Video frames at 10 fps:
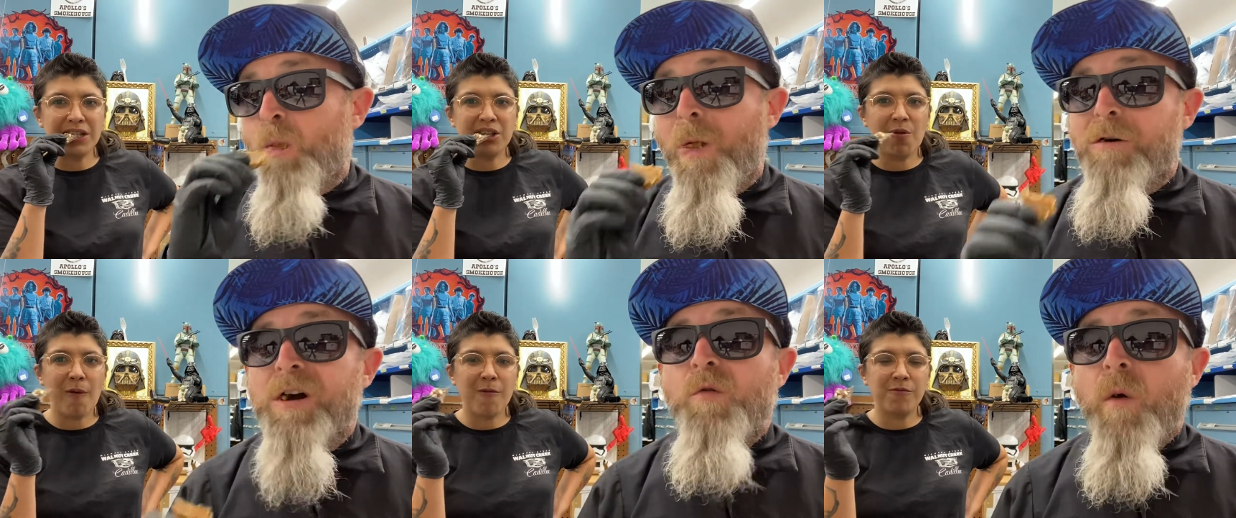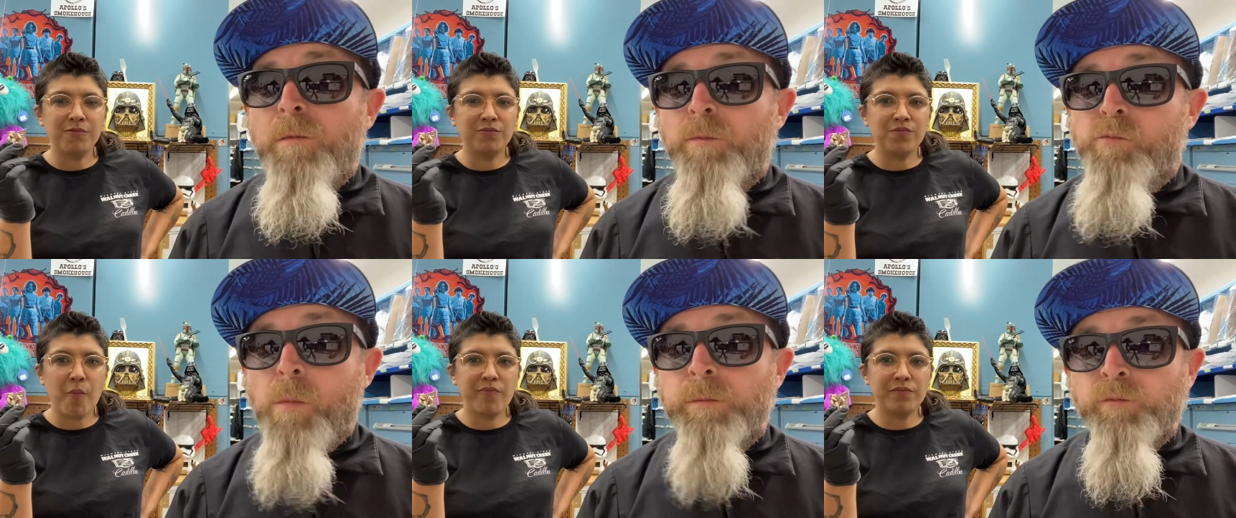Speaker 1: All right.
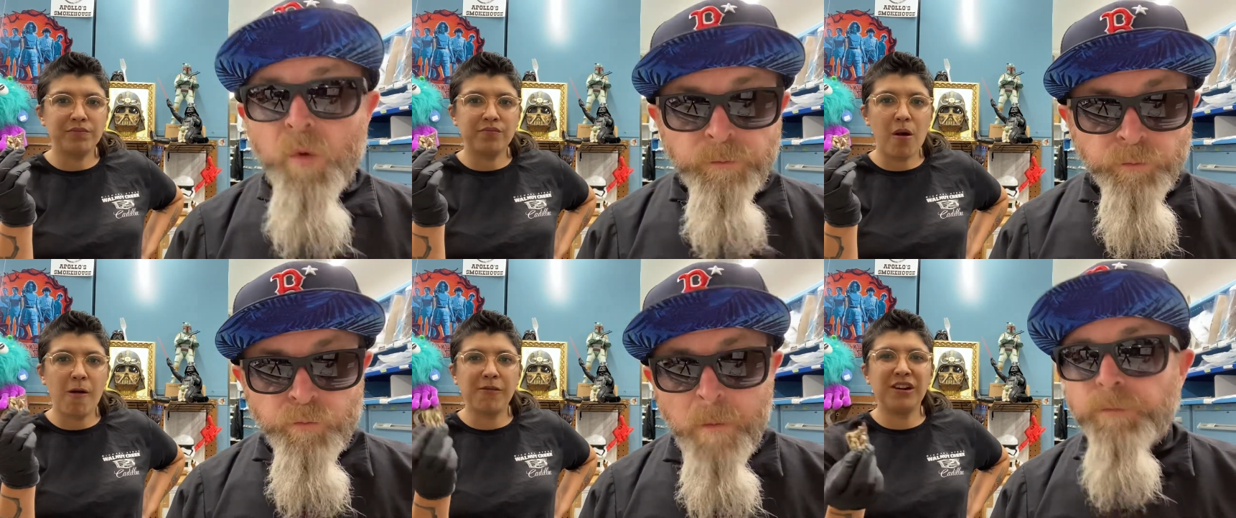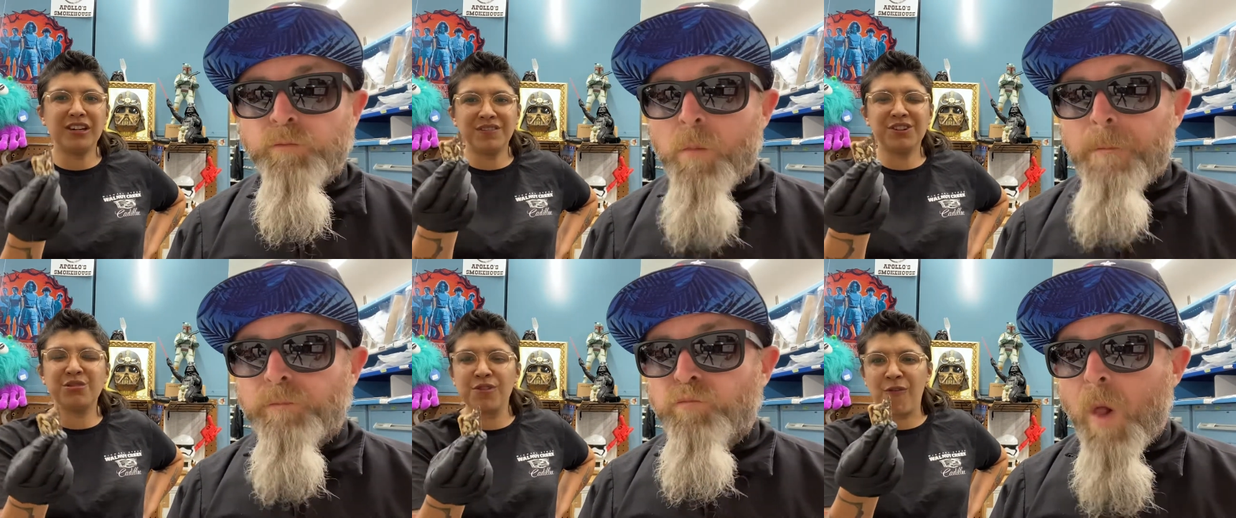I give this
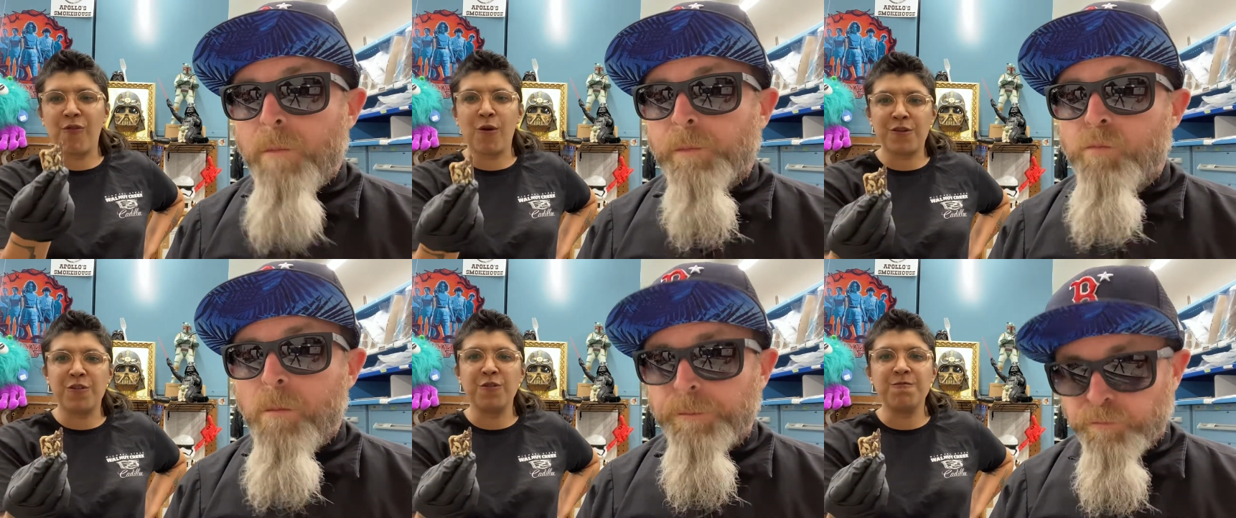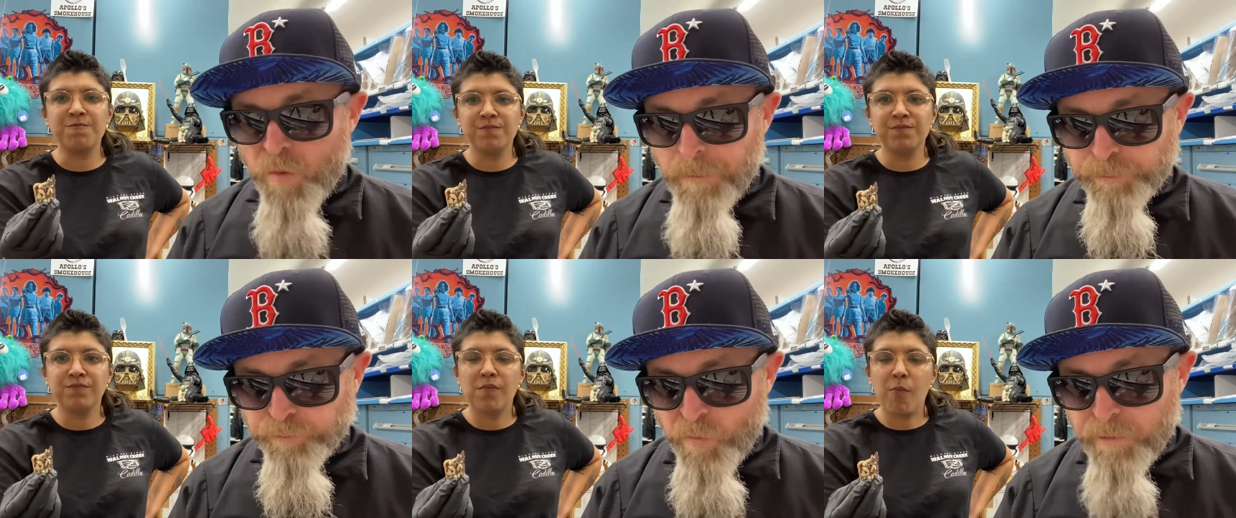one a 4 too.
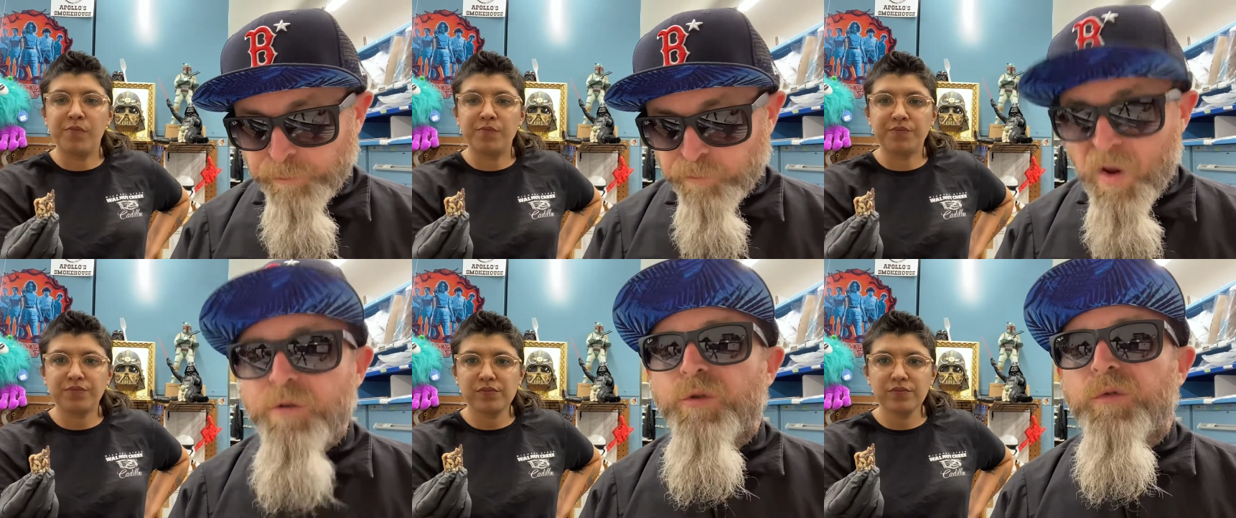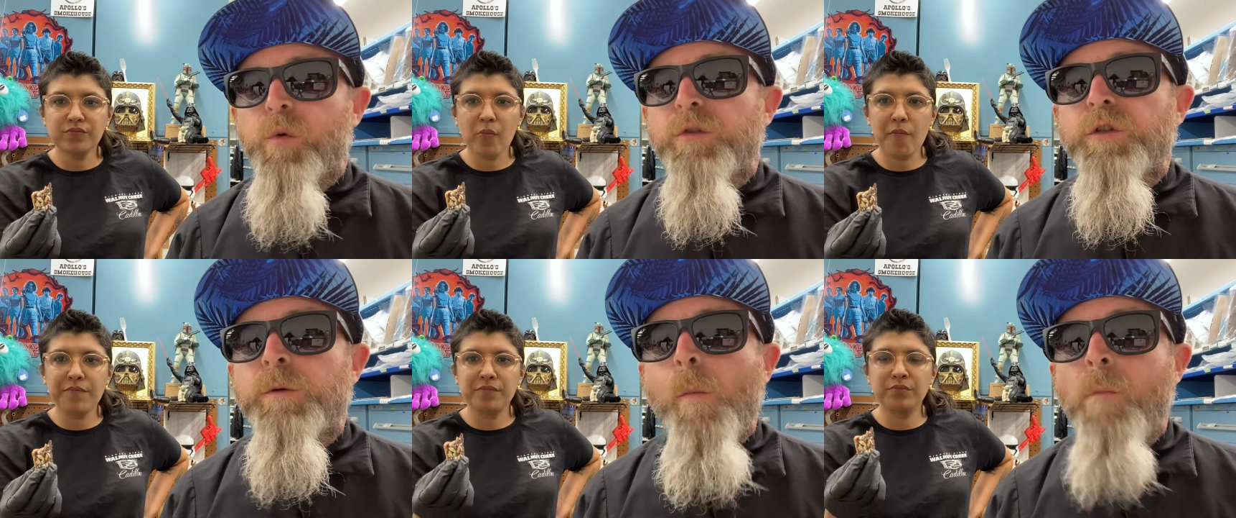I'll do a 4 too.
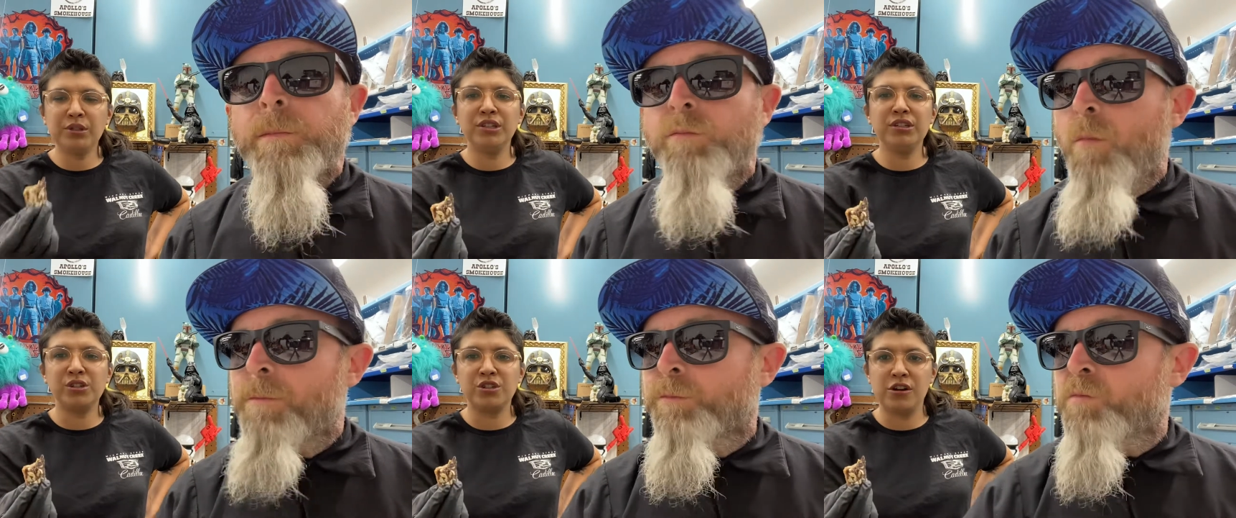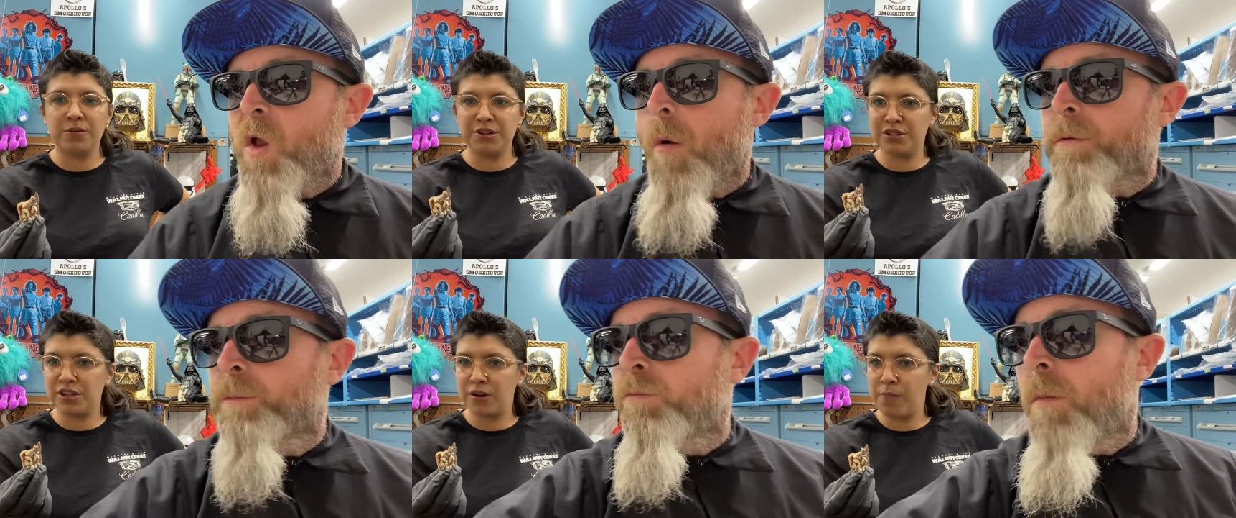Mainly because the almond thing.
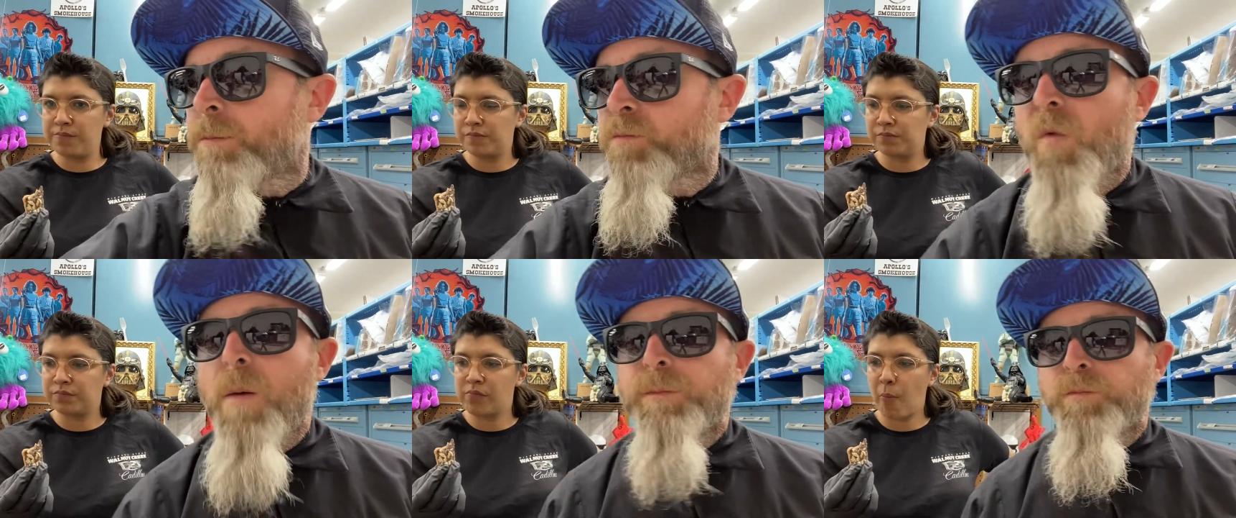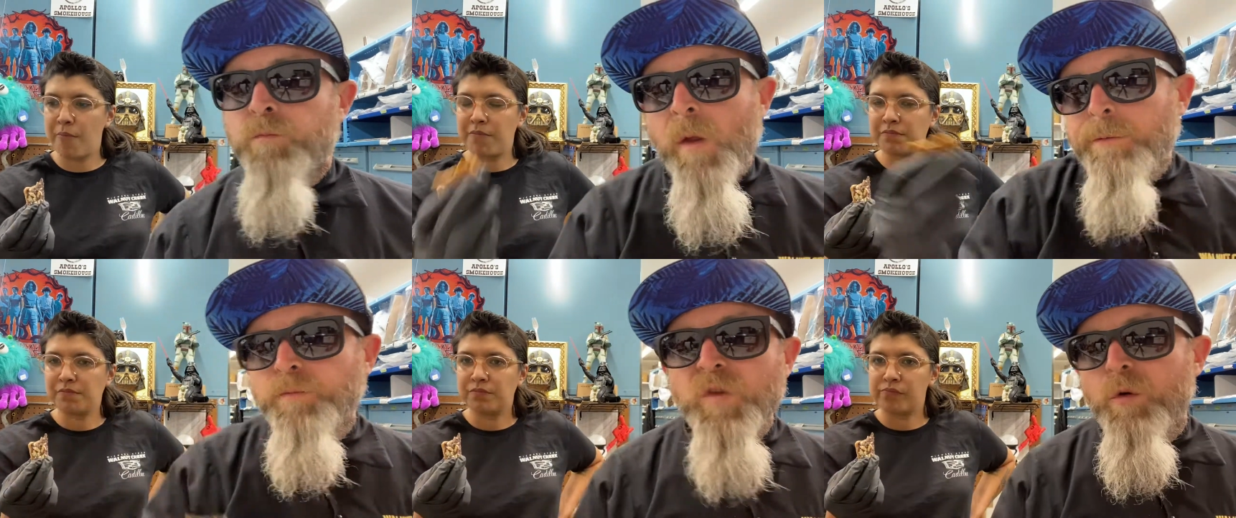
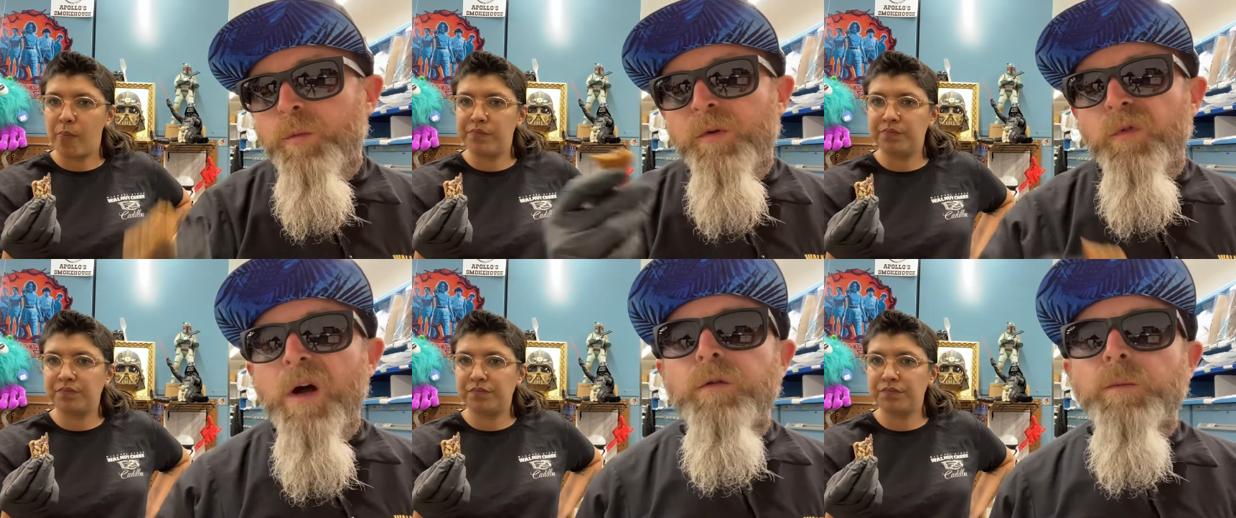That would have been 5.